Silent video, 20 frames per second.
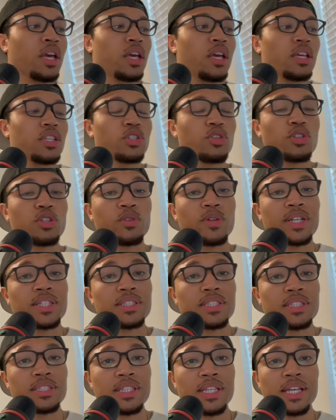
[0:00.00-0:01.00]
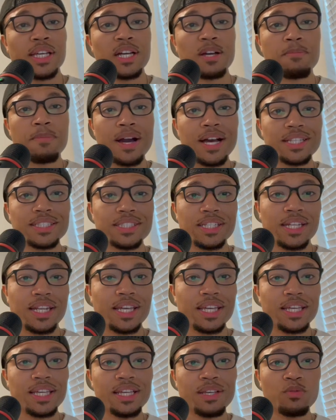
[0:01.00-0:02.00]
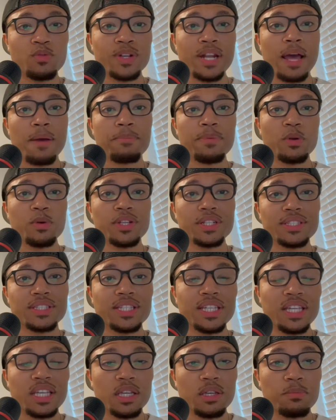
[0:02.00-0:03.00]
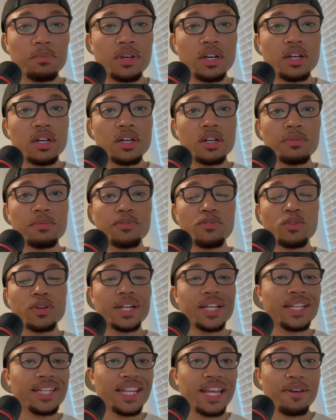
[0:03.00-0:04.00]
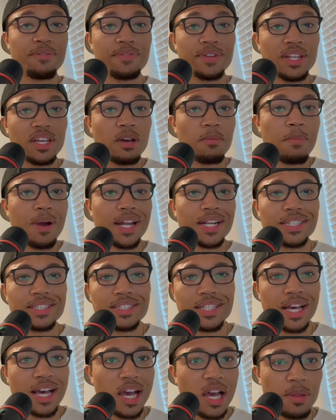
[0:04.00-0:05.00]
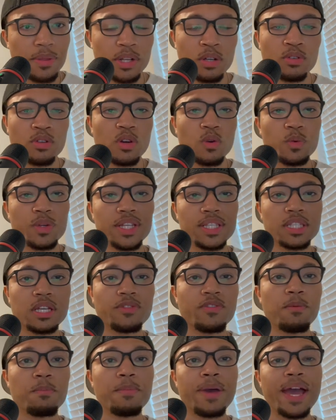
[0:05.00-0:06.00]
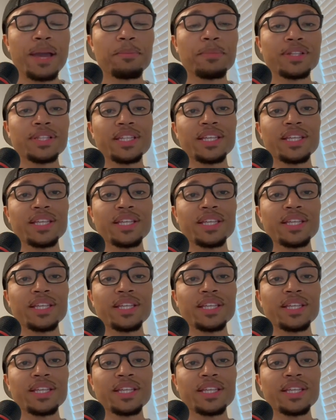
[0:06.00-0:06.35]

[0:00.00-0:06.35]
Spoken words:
So the Grizzlies did come out and say that he will not be with the team for an indefinite amount of time. They don't know when he's coming back, but the